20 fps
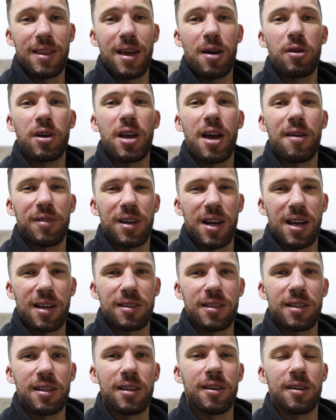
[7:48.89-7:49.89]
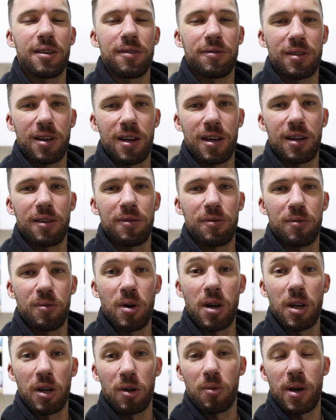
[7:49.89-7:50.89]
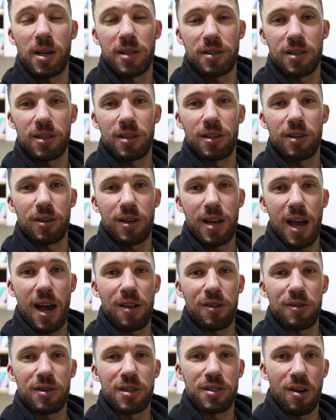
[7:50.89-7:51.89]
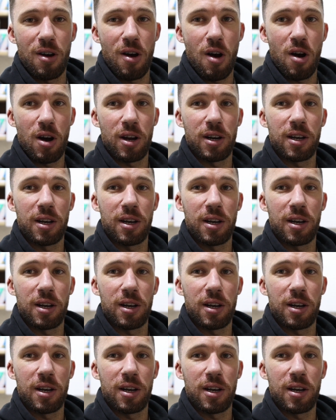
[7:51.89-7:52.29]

That way you have an idea of kind of what you're wasting your calories on.